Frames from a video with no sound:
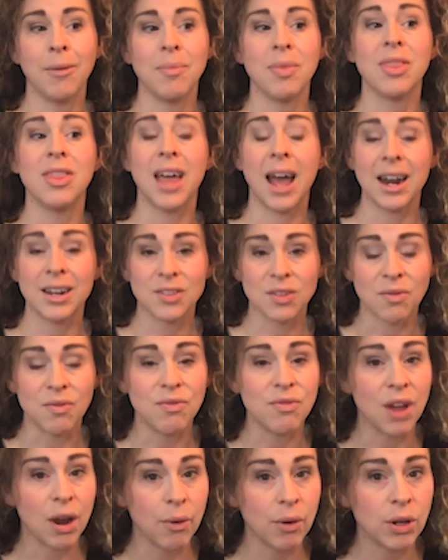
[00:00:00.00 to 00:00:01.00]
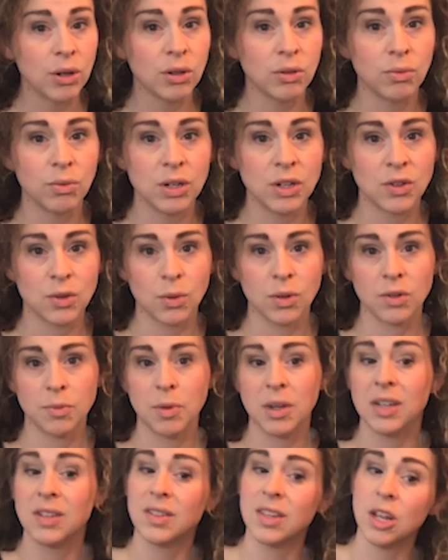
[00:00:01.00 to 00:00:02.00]
that is a very good resource
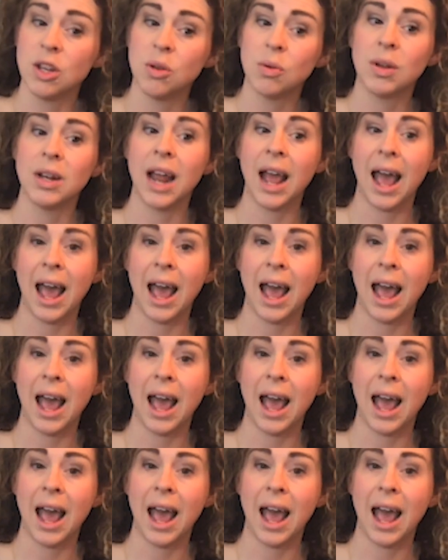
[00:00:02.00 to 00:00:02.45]
because then you can